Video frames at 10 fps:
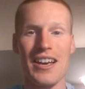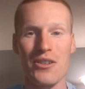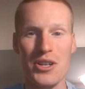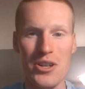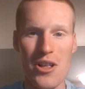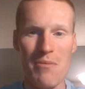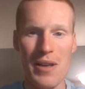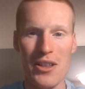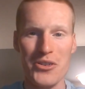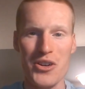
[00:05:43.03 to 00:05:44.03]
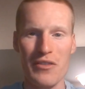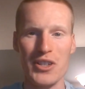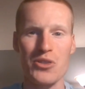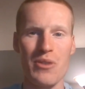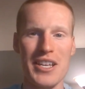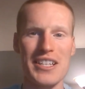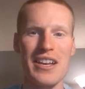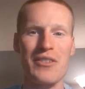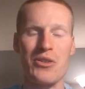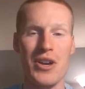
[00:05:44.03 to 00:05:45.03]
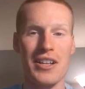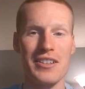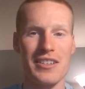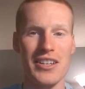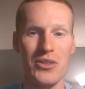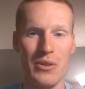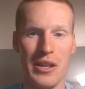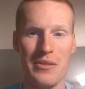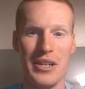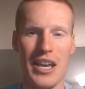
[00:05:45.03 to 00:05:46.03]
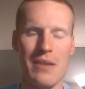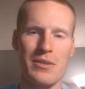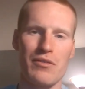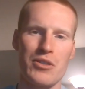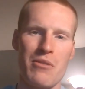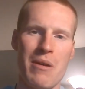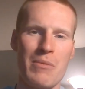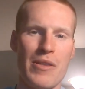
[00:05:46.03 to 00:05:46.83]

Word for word: Chris Colabello drove in 27 runs in 23 games, if you remember.